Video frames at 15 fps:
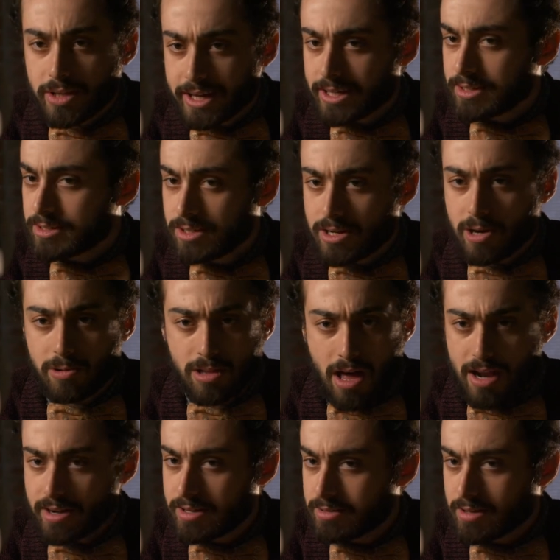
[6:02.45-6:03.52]
Like, you know, a
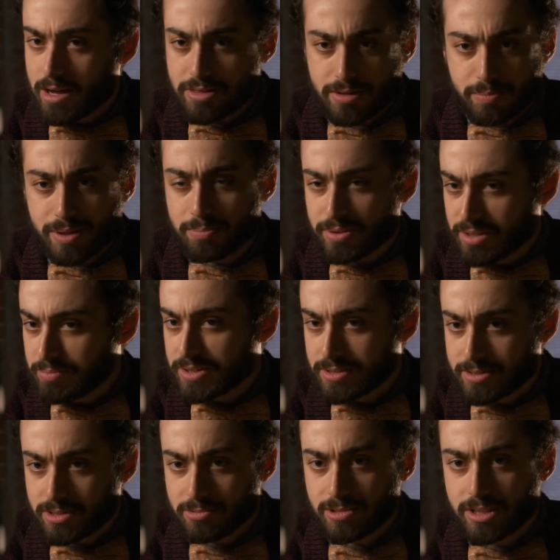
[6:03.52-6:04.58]
lot of other people have
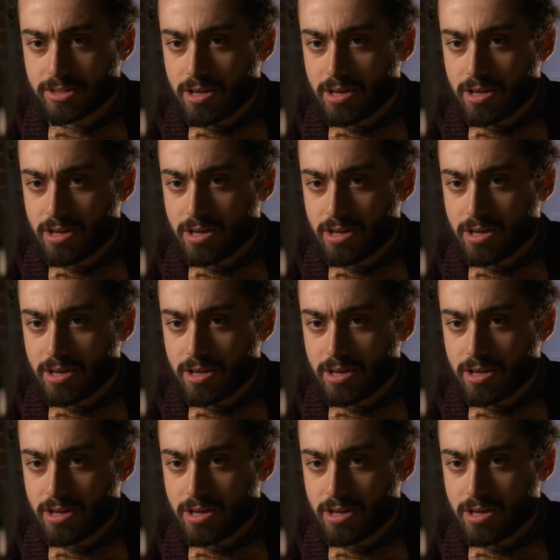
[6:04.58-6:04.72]
been doing the